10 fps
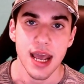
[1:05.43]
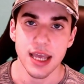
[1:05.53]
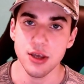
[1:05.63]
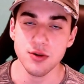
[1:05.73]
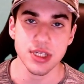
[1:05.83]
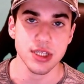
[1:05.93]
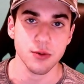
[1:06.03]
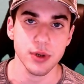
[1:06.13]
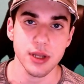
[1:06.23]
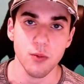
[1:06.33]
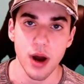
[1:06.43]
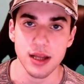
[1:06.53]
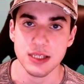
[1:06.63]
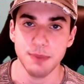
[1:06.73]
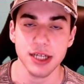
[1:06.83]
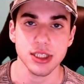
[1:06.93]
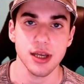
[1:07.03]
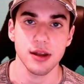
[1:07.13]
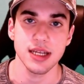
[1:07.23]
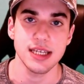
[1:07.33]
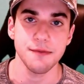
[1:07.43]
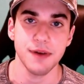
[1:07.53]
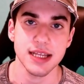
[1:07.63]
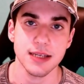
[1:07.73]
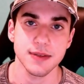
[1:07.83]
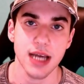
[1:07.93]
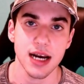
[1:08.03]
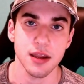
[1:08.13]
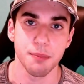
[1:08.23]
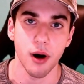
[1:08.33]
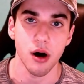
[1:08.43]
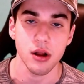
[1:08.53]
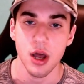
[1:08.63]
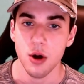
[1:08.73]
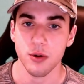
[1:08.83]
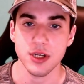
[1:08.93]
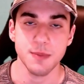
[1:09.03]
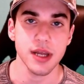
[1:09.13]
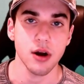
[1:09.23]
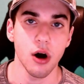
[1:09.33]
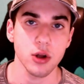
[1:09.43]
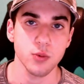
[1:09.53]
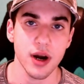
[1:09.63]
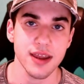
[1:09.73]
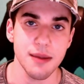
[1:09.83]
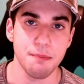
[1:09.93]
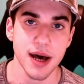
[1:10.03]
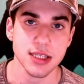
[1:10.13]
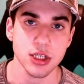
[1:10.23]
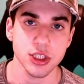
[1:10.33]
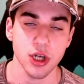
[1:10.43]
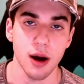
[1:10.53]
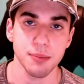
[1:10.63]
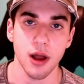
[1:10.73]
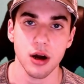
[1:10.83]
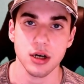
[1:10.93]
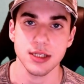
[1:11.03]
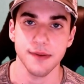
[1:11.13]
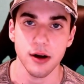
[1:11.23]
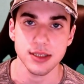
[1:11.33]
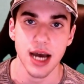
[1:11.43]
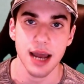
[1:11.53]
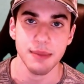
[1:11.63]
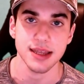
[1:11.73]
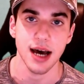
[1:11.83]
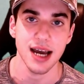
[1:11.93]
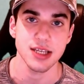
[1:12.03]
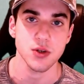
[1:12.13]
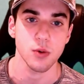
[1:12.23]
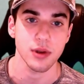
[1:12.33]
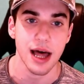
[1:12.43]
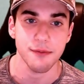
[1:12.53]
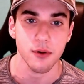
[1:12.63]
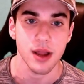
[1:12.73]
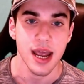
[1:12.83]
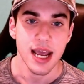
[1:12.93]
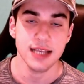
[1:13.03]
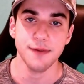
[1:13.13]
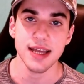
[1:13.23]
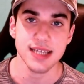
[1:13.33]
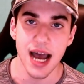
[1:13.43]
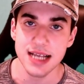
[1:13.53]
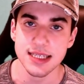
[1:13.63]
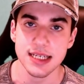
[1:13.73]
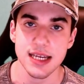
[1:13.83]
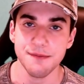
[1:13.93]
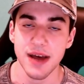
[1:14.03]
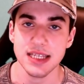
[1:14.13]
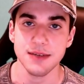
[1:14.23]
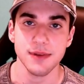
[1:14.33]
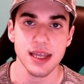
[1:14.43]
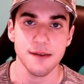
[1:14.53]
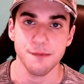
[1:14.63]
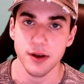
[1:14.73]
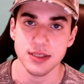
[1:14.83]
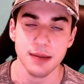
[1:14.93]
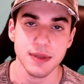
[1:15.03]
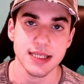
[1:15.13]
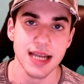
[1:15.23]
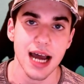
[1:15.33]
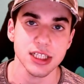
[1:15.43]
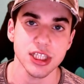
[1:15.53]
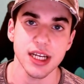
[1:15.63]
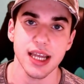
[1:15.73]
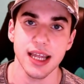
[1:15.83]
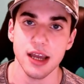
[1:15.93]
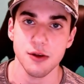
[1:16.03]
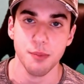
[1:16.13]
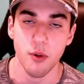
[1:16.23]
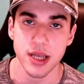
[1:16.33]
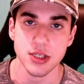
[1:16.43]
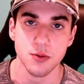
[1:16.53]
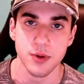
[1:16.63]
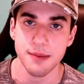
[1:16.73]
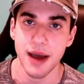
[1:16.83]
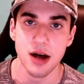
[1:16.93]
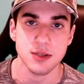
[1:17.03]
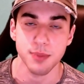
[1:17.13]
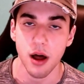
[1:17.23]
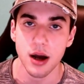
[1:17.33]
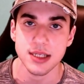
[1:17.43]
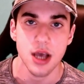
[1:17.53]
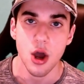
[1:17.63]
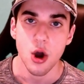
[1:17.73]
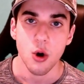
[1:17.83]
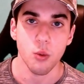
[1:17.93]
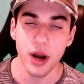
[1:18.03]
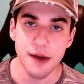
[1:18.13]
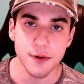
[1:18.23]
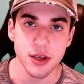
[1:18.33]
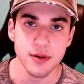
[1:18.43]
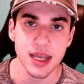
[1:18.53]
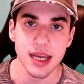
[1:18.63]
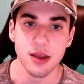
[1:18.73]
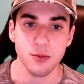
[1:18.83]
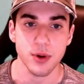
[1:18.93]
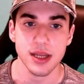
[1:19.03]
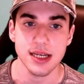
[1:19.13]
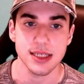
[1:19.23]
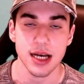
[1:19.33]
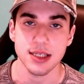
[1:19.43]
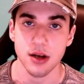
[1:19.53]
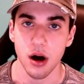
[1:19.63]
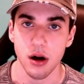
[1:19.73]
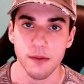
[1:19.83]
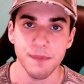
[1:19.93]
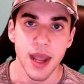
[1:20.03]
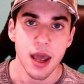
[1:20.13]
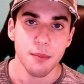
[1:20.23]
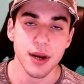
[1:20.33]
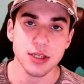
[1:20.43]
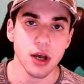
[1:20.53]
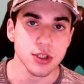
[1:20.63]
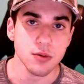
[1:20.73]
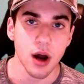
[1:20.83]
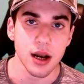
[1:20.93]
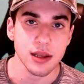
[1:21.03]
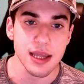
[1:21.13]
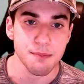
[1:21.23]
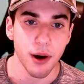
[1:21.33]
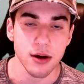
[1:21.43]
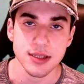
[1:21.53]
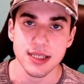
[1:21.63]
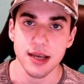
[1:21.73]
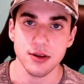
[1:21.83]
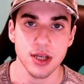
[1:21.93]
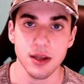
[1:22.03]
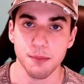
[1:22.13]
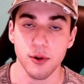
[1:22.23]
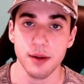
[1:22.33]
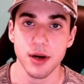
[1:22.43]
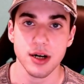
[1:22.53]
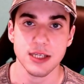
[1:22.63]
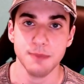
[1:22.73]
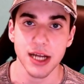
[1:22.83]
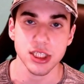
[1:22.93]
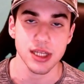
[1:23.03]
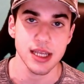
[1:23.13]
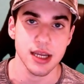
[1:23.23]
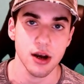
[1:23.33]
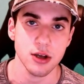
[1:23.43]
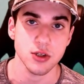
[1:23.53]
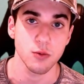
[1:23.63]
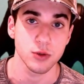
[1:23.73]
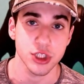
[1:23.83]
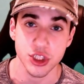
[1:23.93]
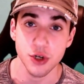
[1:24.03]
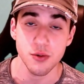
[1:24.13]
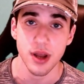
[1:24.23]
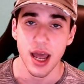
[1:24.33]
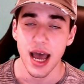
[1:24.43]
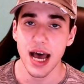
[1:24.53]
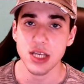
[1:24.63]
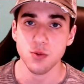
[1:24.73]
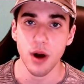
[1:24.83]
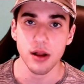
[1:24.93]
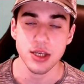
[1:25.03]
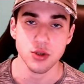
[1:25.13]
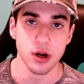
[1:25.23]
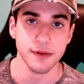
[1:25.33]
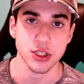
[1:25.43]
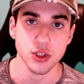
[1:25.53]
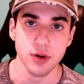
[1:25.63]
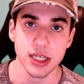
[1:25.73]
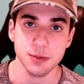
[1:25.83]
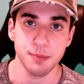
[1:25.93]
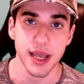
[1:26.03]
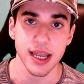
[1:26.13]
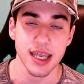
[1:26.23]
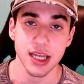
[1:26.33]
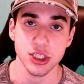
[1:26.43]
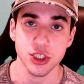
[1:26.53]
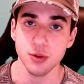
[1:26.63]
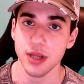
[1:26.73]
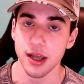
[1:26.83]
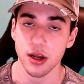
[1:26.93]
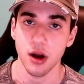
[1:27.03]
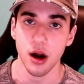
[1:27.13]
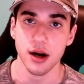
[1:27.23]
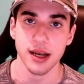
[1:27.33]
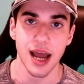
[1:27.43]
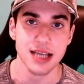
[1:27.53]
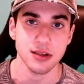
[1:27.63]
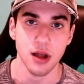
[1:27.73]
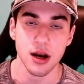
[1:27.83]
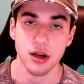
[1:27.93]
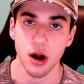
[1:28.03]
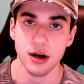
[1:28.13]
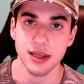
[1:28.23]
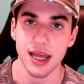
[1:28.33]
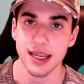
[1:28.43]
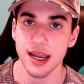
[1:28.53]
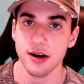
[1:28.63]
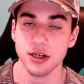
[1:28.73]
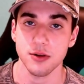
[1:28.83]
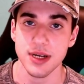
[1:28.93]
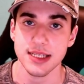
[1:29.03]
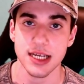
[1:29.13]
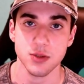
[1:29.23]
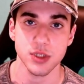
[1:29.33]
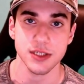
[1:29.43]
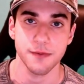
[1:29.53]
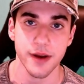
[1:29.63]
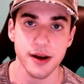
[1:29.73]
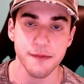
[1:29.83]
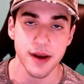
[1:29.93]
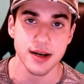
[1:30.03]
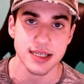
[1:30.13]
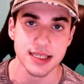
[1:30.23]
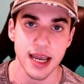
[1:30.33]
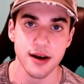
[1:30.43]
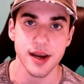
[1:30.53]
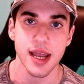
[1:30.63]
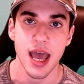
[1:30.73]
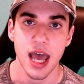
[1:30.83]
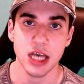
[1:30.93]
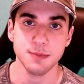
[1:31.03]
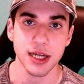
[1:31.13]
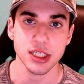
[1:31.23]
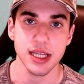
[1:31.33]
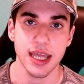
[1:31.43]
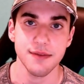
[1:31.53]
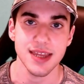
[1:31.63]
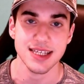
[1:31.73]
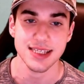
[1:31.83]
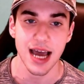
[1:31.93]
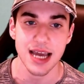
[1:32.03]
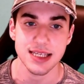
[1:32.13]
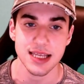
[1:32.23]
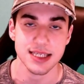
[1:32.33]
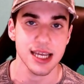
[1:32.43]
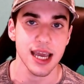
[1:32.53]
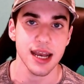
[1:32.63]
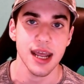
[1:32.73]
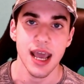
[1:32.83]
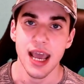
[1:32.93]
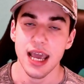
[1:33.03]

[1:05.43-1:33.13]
He uses it really well, especially on the defensive side of the ball, where he's being called one of the best shot blockers of all time at the high school level. He's fantastic defensively. He fills up the stat sheet, can get you points, rebounds, blocks, whatever you need. He really does it all. But he's also got elite ball skills on the perimeter, especially. He can also shoot as well. He's sort of a stretch big. He can shoot like a guard and has a lot of guard-like characteristics, which is very, very scary, especially given the size of this kid.